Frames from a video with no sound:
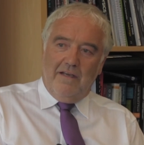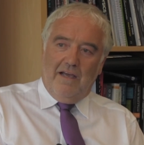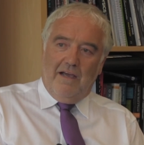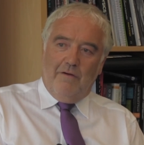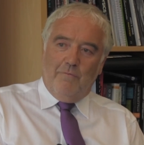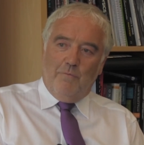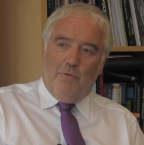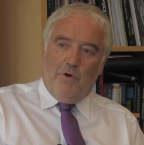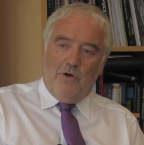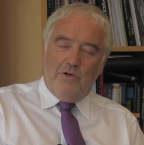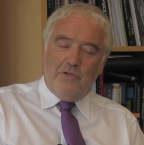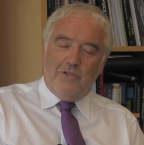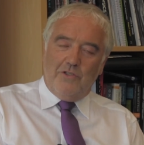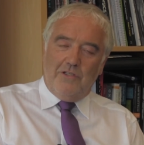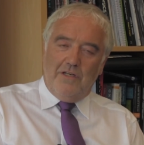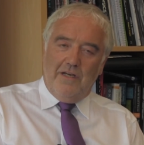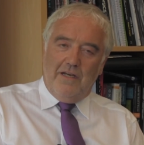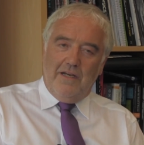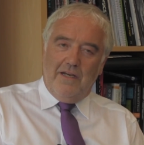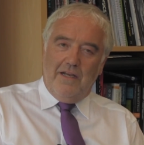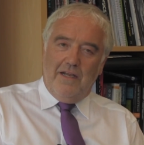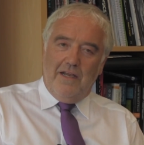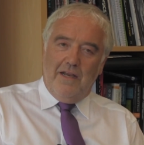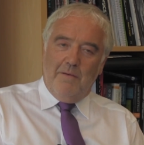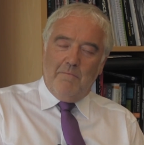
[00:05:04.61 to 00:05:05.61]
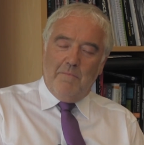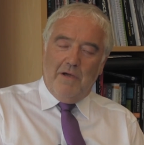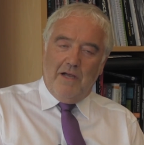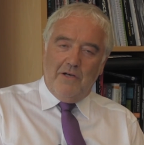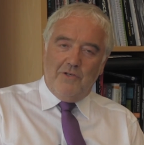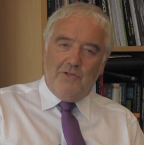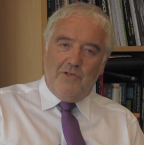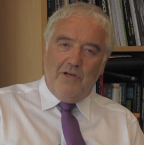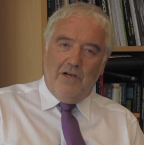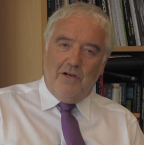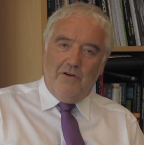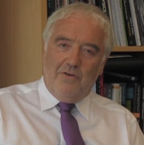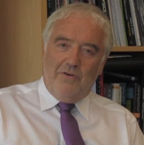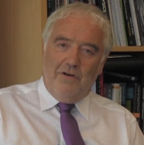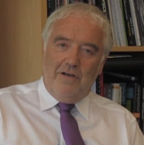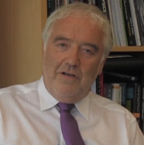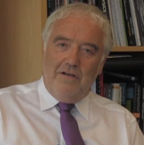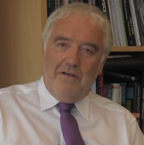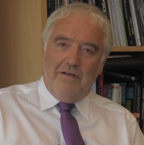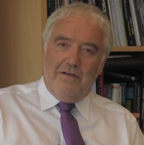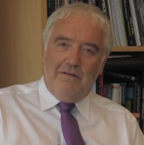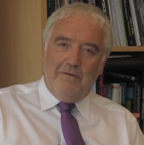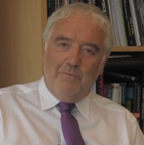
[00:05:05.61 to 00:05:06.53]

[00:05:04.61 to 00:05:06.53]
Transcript: I've watched it in my children.